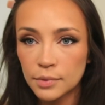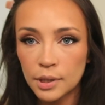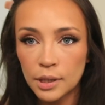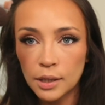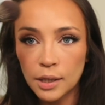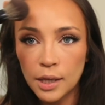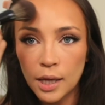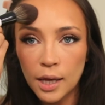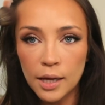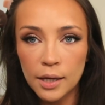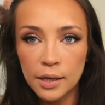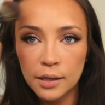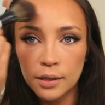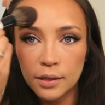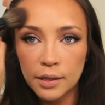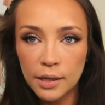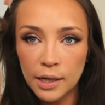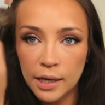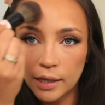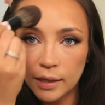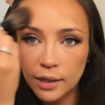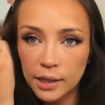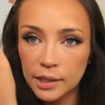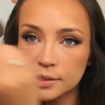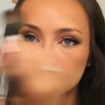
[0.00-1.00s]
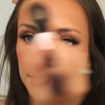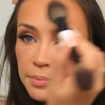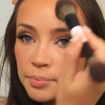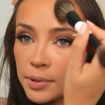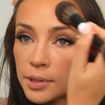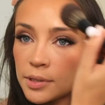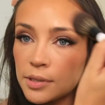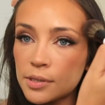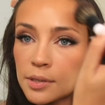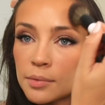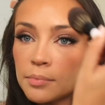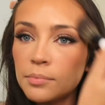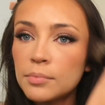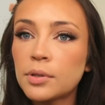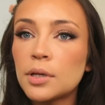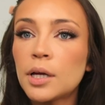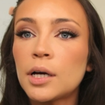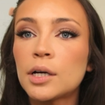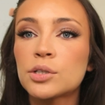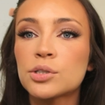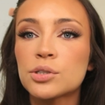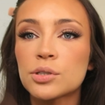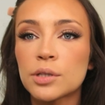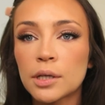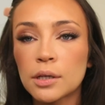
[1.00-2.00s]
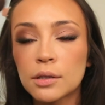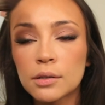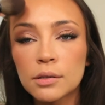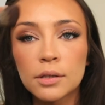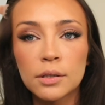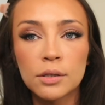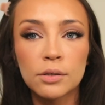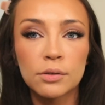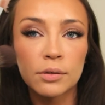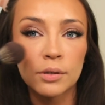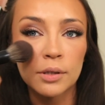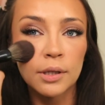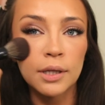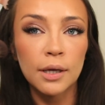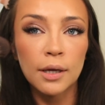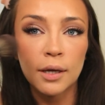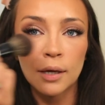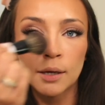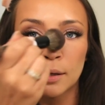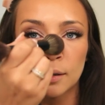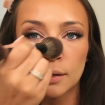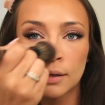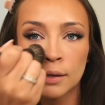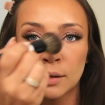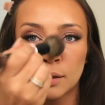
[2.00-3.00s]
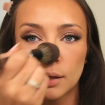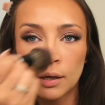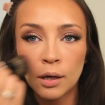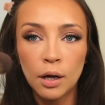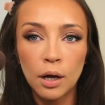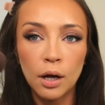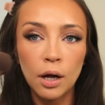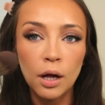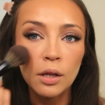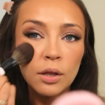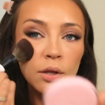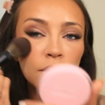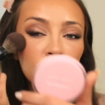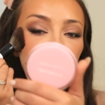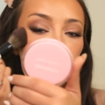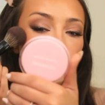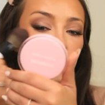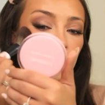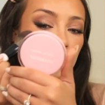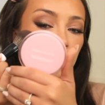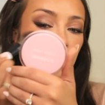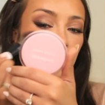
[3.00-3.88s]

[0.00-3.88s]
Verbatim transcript: Again, I like to put some blush like literally all over the